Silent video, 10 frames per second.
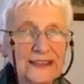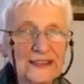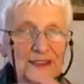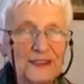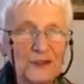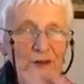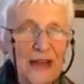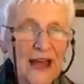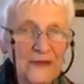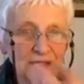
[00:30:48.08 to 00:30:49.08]
you don't
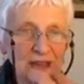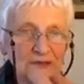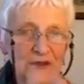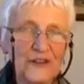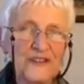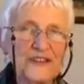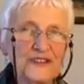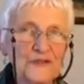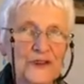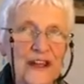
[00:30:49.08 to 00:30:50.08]
have that voice
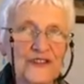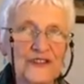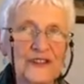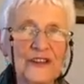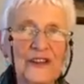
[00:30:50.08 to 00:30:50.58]
interaction.